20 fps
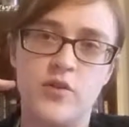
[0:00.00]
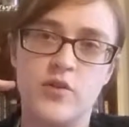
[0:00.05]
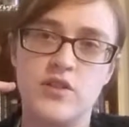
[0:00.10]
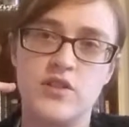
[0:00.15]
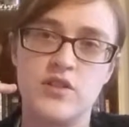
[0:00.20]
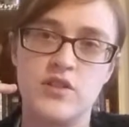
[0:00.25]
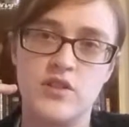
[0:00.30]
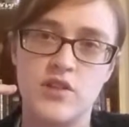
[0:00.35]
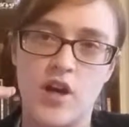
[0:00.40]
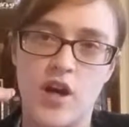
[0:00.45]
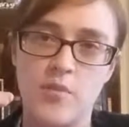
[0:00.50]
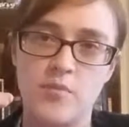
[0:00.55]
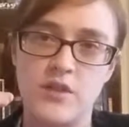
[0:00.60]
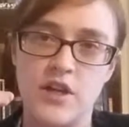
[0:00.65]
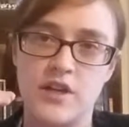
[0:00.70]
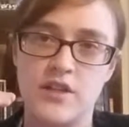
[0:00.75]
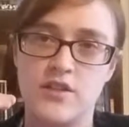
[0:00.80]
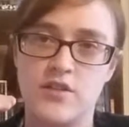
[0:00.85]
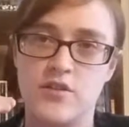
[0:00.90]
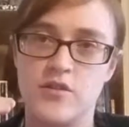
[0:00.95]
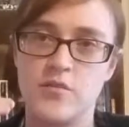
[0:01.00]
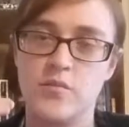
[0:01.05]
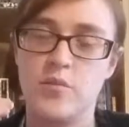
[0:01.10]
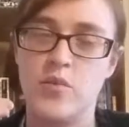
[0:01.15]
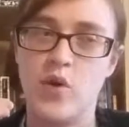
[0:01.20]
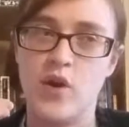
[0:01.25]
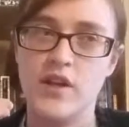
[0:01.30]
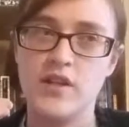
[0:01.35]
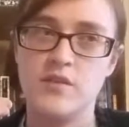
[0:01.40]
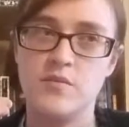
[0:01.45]
is stopped at a certain
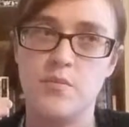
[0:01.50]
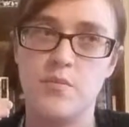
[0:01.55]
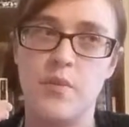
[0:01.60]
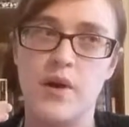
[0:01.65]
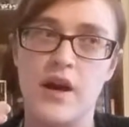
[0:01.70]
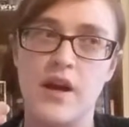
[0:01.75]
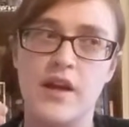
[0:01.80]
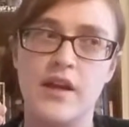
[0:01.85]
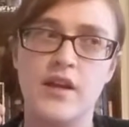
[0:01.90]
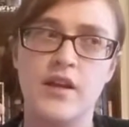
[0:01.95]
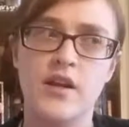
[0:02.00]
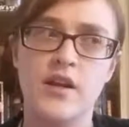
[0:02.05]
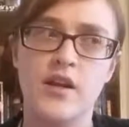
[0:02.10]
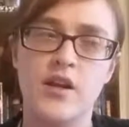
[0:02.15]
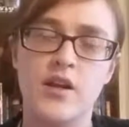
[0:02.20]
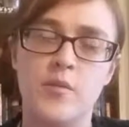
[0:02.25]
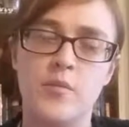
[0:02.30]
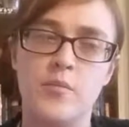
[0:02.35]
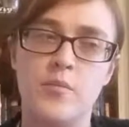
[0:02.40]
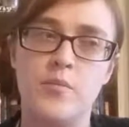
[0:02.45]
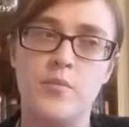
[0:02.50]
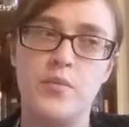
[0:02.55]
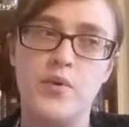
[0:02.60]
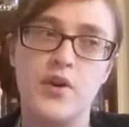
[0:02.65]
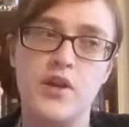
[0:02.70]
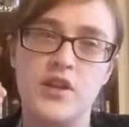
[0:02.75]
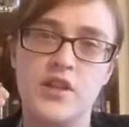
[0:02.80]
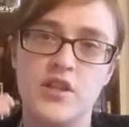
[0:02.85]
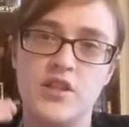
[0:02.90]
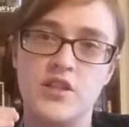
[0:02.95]
point by
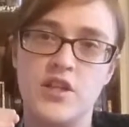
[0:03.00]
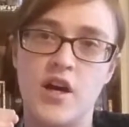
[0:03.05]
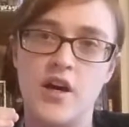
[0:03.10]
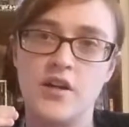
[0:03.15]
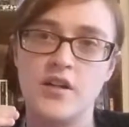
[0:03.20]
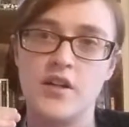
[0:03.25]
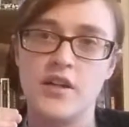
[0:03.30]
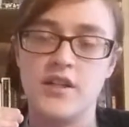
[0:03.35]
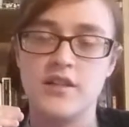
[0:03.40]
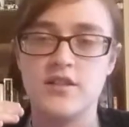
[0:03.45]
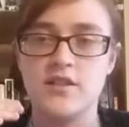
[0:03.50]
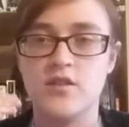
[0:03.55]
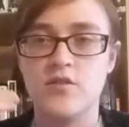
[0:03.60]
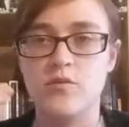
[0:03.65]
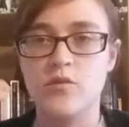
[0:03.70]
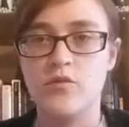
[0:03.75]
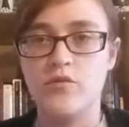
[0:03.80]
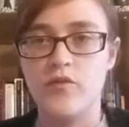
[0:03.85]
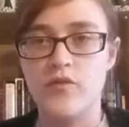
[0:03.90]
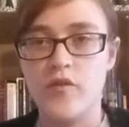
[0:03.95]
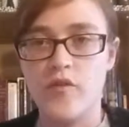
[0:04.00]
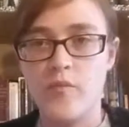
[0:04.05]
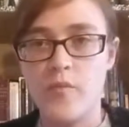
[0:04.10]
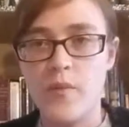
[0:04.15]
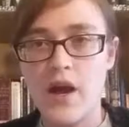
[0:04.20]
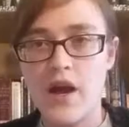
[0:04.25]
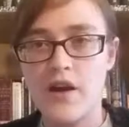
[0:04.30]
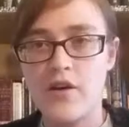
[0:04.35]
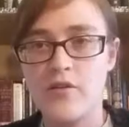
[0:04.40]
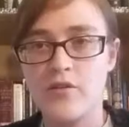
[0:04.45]
putting the tongue against the roof of your
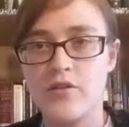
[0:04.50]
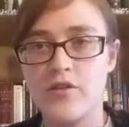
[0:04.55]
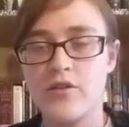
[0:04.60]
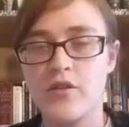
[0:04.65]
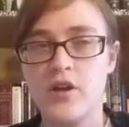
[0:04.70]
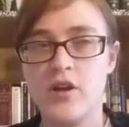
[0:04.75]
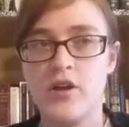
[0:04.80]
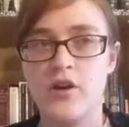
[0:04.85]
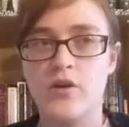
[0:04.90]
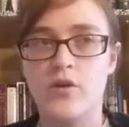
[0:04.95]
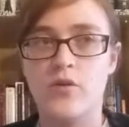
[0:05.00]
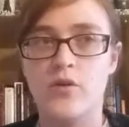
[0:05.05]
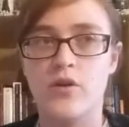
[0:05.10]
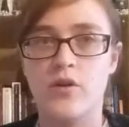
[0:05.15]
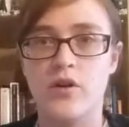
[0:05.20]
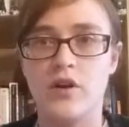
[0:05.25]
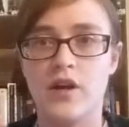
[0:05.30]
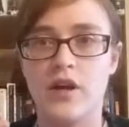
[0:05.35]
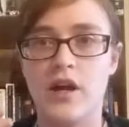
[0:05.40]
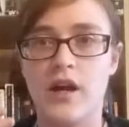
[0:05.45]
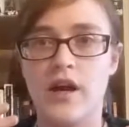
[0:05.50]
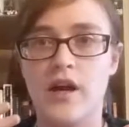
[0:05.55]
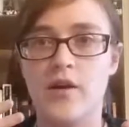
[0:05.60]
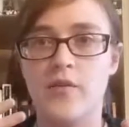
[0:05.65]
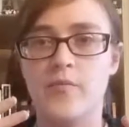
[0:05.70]
mouth, or